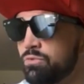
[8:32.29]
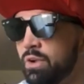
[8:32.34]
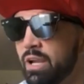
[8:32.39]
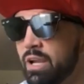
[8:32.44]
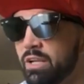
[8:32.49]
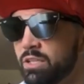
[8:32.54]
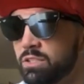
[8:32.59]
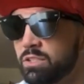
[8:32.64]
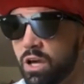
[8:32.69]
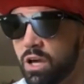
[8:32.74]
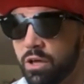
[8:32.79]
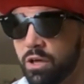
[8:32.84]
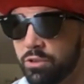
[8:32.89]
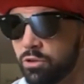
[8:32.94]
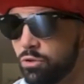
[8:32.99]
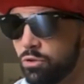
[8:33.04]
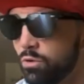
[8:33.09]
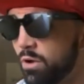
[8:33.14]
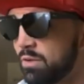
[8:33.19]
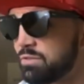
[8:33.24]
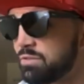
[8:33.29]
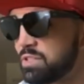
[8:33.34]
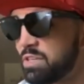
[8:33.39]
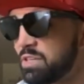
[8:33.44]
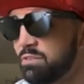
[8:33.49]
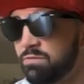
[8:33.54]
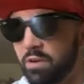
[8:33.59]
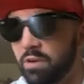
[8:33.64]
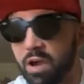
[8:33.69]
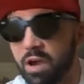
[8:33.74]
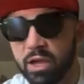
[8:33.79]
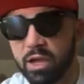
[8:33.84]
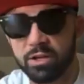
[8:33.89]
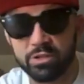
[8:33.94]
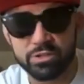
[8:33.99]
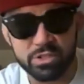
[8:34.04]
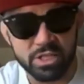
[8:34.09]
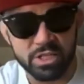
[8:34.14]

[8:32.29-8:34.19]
ran into other UFC fighters,